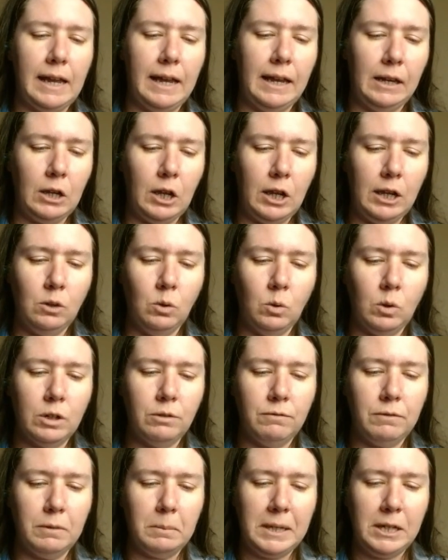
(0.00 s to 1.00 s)
and in order
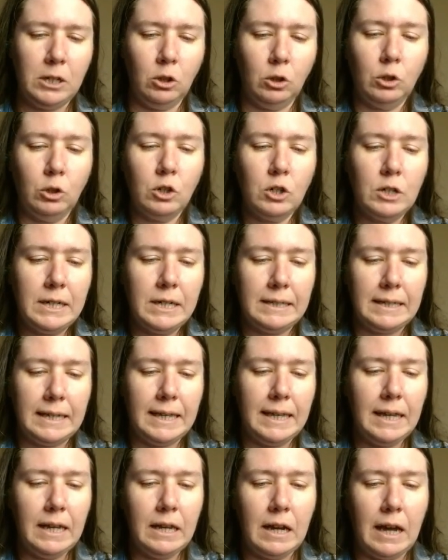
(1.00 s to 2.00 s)
for me to learn as a
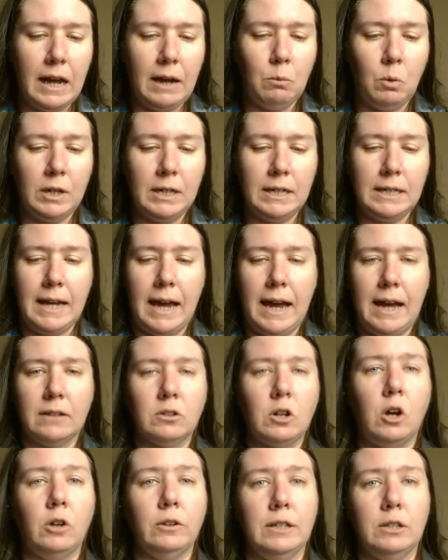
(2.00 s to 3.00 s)
kid, I wanted to
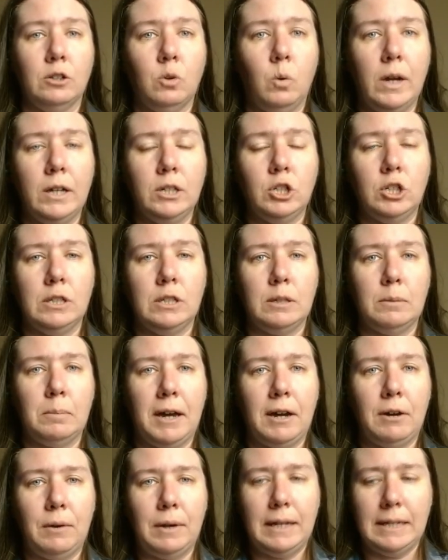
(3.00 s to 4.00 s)
ask all these questions
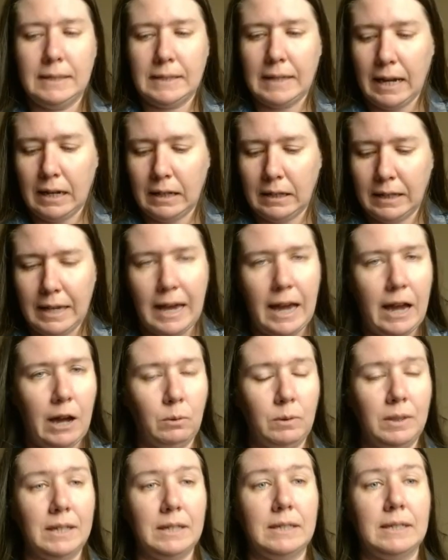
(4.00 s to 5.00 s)
about exactly
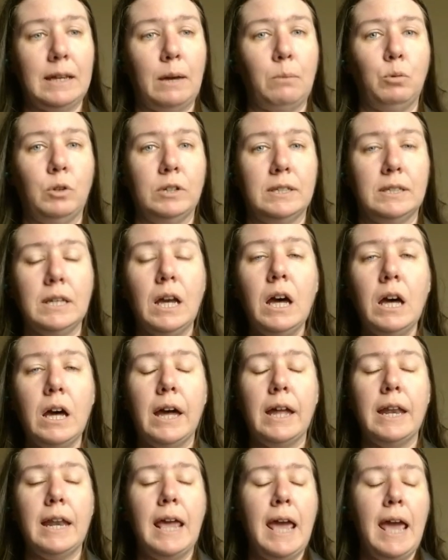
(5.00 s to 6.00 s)
how this step was
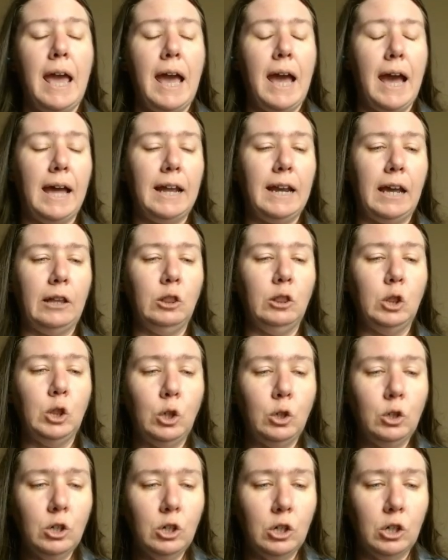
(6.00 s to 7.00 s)
done. And I
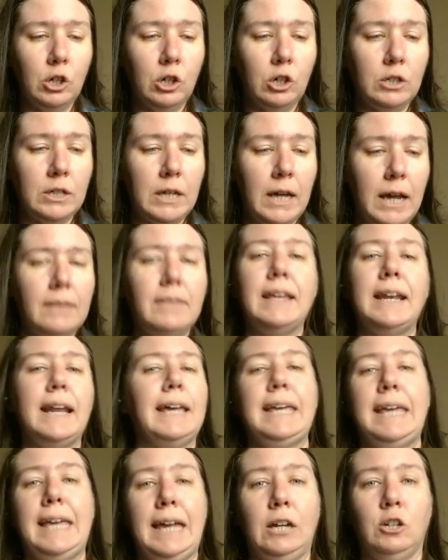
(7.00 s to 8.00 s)
learned that I
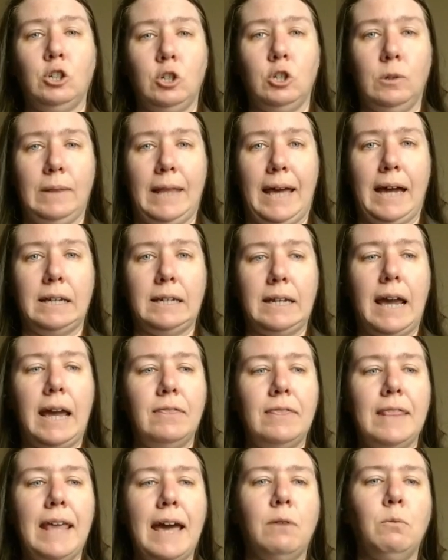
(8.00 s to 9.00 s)
can't do that."
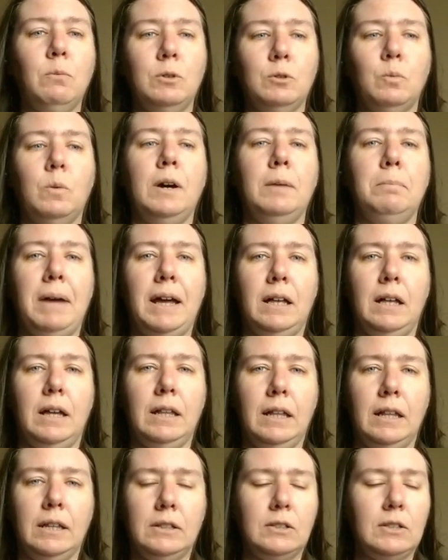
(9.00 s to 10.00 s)
And that was what
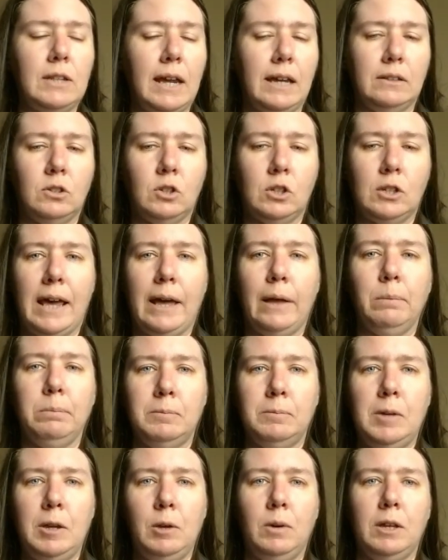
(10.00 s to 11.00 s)
dance helped
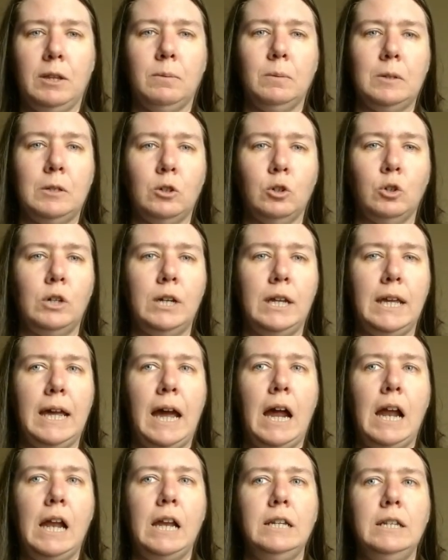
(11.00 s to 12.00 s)
me with, was learning
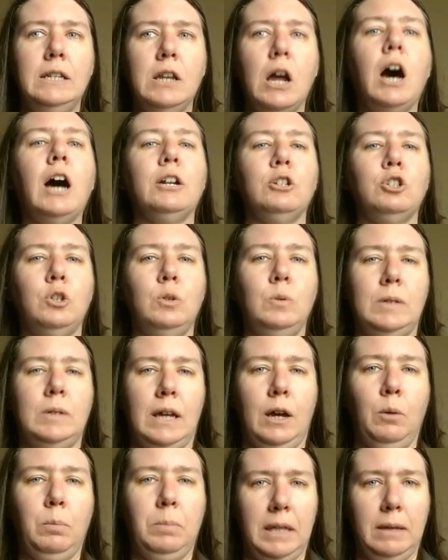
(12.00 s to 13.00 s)
not to
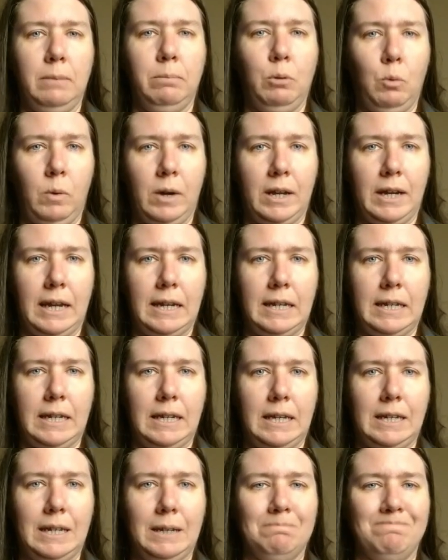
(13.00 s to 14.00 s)
tell people what I
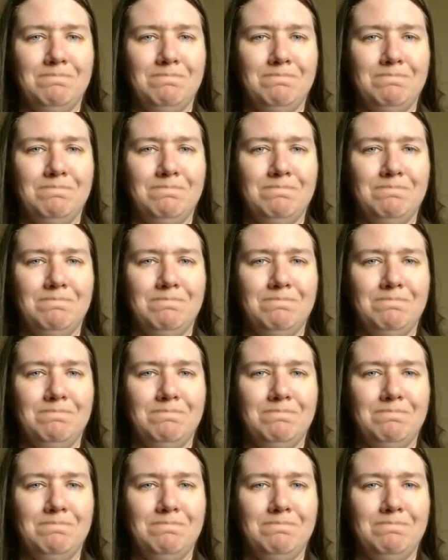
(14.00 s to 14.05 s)
need.